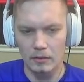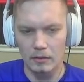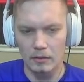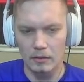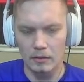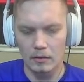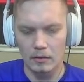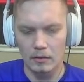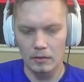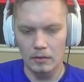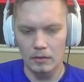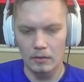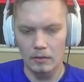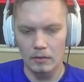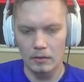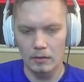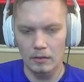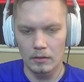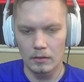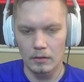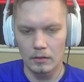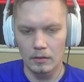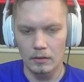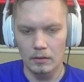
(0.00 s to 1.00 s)

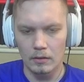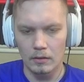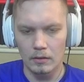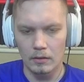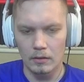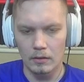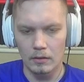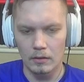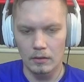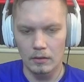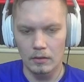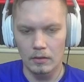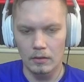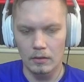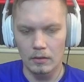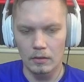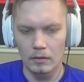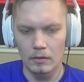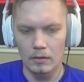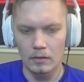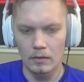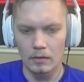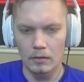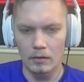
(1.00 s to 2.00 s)

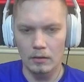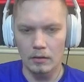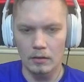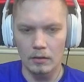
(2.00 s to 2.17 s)
(no one is talking)